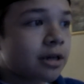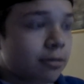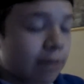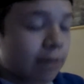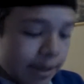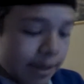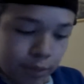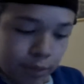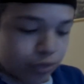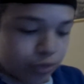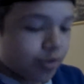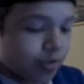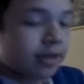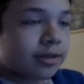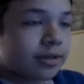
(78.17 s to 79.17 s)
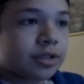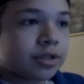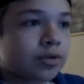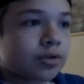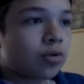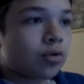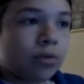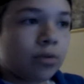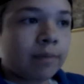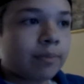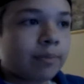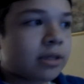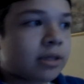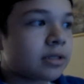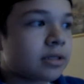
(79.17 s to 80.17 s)
Right now I'm gonna go try out these cool
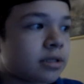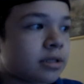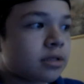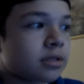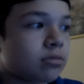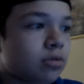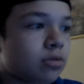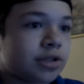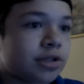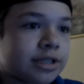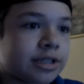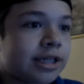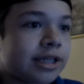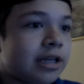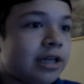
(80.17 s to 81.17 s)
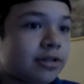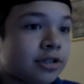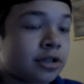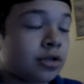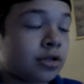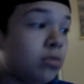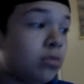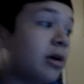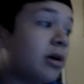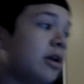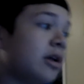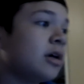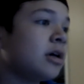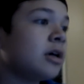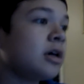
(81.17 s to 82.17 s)
weapons. Well, the ZHALO is a new one.
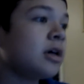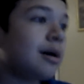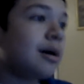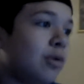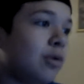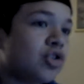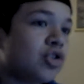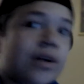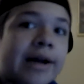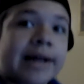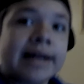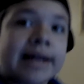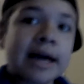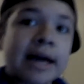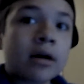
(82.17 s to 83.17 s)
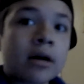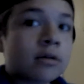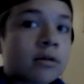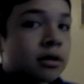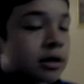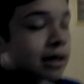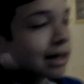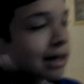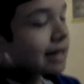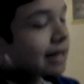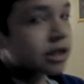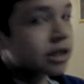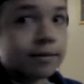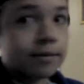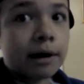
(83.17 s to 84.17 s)
I'm gonna go try it out. And
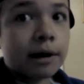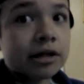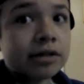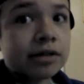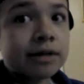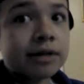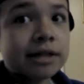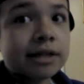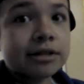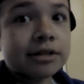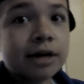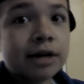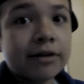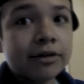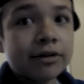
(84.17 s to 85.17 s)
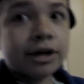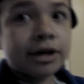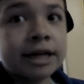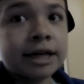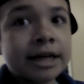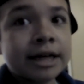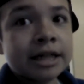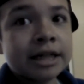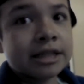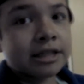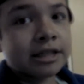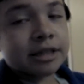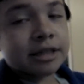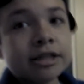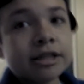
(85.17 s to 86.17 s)
it's going to be awesome, guys. So have a great day, guys.
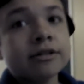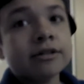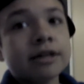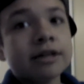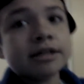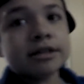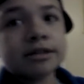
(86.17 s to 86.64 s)
Until next time, guys.